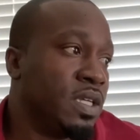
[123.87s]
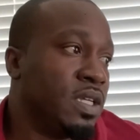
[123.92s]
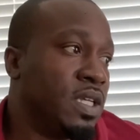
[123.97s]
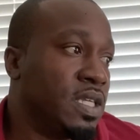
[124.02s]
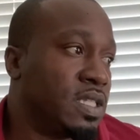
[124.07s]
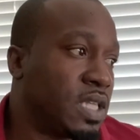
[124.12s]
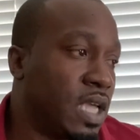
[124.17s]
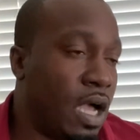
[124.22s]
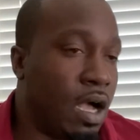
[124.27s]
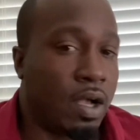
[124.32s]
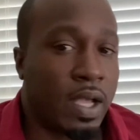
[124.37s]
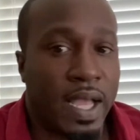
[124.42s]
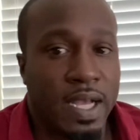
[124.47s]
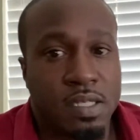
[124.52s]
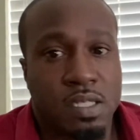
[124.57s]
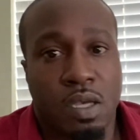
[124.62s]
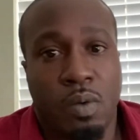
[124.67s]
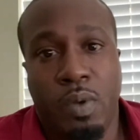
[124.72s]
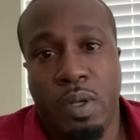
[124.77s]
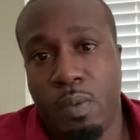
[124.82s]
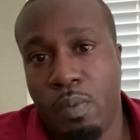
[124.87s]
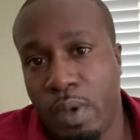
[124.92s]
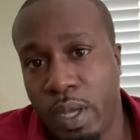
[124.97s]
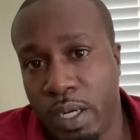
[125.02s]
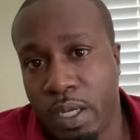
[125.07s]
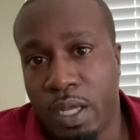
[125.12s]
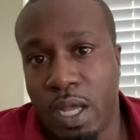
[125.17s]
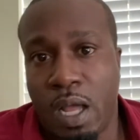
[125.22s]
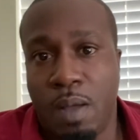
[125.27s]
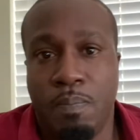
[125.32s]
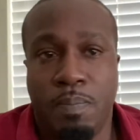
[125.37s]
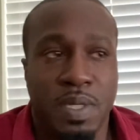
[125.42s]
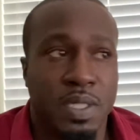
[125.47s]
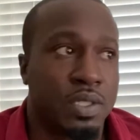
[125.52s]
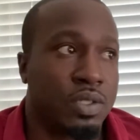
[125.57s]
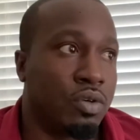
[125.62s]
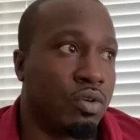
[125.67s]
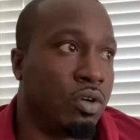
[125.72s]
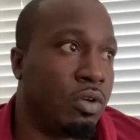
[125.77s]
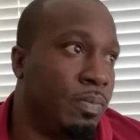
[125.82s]
Say, okay, so where you want to come,
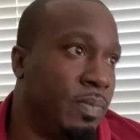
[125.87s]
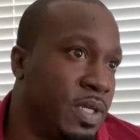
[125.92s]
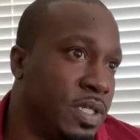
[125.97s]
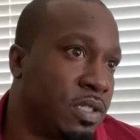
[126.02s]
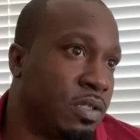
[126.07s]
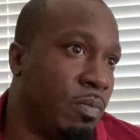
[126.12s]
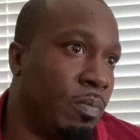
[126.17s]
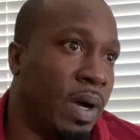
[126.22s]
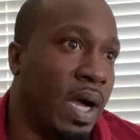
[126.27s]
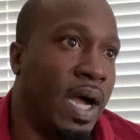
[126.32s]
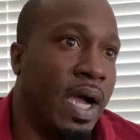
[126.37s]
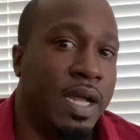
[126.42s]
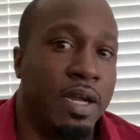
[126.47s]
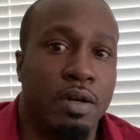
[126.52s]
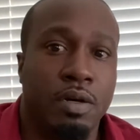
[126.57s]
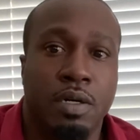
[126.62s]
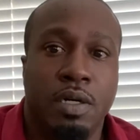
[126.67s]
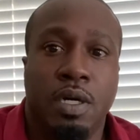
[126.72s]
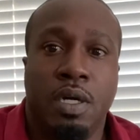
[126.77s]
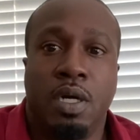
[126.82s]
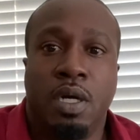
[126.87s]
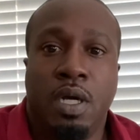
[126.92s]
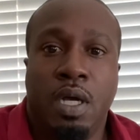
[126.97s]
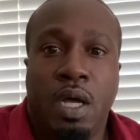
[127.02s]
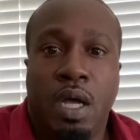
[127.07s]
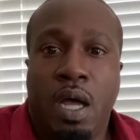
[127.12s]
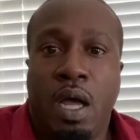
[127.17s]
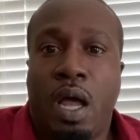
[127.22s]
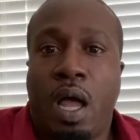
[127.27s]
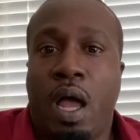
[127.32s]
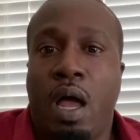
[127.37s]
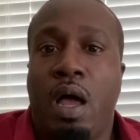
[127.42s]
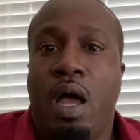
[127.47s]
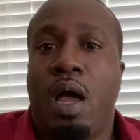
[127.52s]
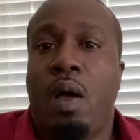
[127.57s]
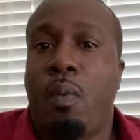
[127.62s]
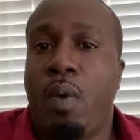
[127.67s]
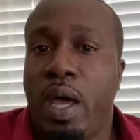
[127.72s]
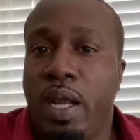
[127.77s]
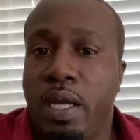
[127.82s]
Mr. or Mr. Buyer? I
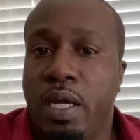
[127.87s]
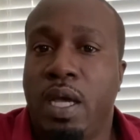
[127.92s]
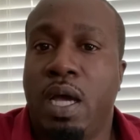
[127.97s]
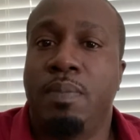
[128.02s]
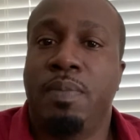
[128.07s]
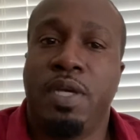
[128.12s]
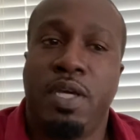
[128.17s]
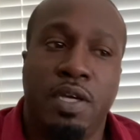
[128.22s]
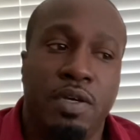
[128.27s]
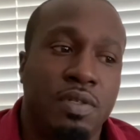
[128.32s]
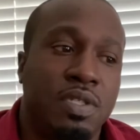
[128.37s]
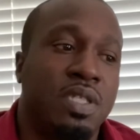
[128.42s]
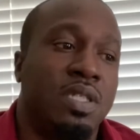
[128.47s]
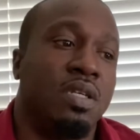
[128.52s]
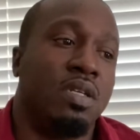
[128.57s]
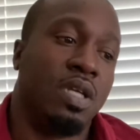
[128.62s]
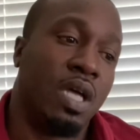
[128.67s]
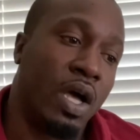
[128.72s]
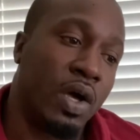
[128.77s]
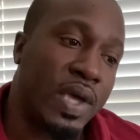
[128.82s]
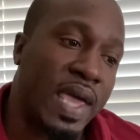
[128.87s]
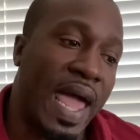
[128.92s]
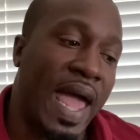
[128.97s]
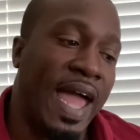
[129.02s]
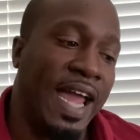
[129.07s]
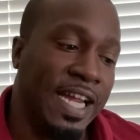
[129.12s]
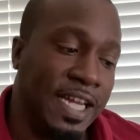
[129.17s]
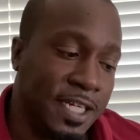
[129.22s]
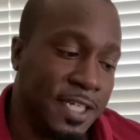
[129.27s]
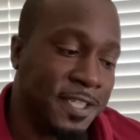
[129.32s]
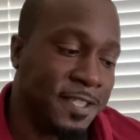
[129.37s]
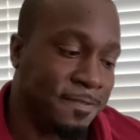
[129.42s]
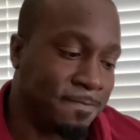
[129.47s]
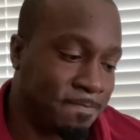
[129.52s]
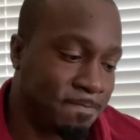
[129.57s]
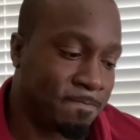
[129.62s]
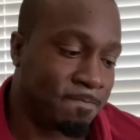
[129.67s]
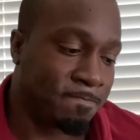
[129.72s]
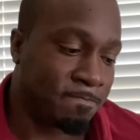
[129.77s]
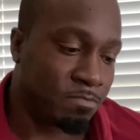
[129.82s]
want to come to Houston. Okay,
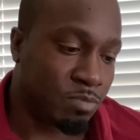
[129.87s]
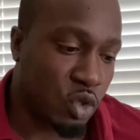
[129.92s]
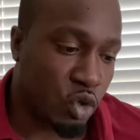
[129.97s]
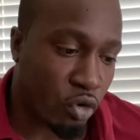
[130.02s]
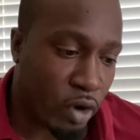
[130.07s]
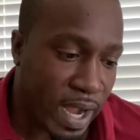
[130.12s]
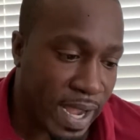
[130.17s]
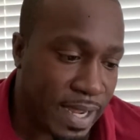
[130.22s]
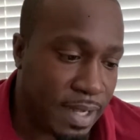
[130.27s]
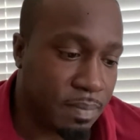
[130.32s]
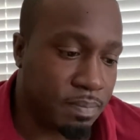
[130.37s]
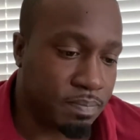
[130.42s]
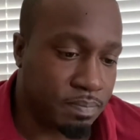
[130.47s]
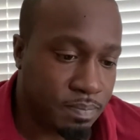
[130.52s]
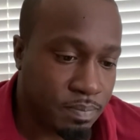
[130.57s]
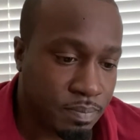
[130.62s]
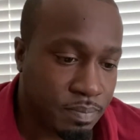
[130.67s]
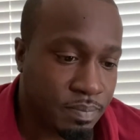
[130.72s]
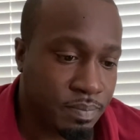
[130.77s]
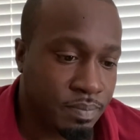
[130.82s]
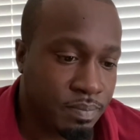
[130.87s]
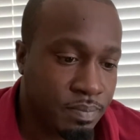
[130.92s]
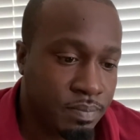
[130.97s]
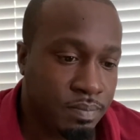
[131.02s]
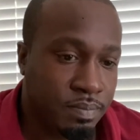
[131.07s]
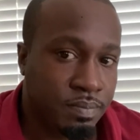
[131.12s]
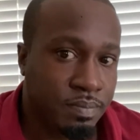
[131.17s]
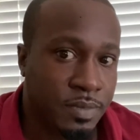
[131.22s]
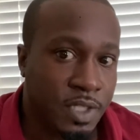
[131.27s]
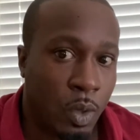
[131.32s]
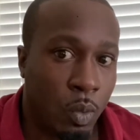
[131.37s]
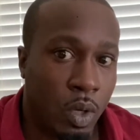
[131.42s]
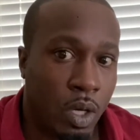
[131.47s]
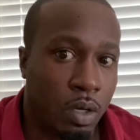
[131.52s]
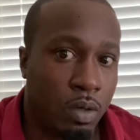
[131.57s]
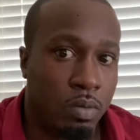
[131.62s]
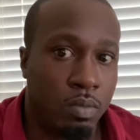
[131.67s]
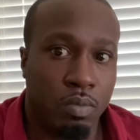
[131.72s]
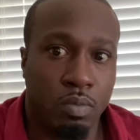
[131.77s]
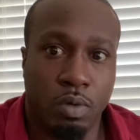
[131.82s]
great.
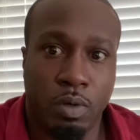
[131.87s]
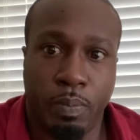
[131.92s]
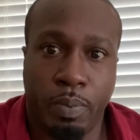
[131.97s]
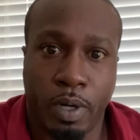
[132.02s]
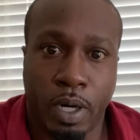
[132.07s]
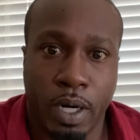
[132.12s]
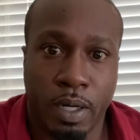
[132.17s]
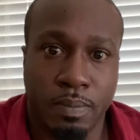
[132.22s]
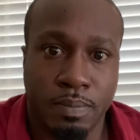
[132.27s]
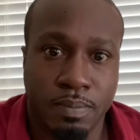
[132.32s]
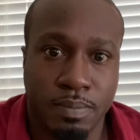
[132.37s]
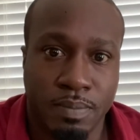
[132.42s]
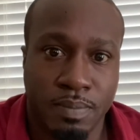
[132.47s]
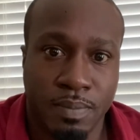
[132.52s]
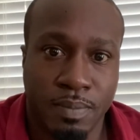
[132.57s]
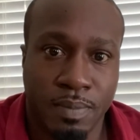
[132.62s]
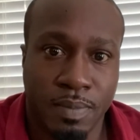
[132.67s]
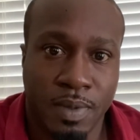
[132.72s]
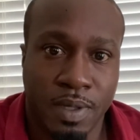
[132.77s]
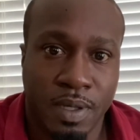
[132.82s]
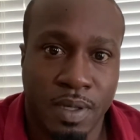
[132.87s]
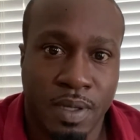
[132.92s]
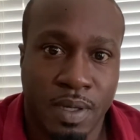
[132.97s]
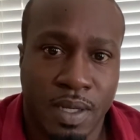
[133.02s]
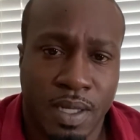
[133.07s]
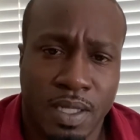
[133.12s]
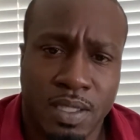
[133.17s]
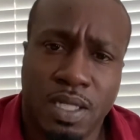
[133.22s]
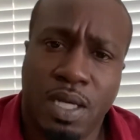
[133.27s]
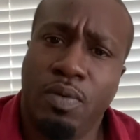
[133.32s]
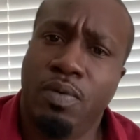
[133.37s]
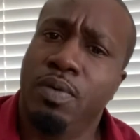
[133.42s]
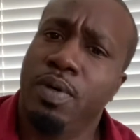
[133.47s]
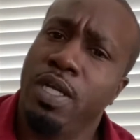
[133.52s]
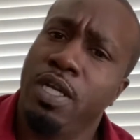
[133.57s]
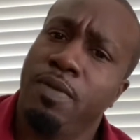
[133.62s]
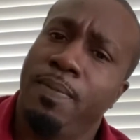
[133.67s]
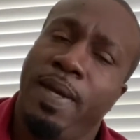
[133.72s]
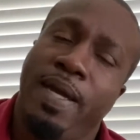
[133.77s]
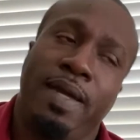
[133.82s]
Well, what part? I say, well, what do
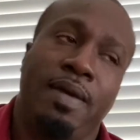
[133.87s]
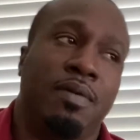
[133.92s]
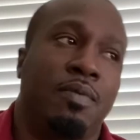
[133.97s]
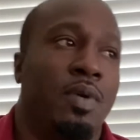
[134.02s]
you mean?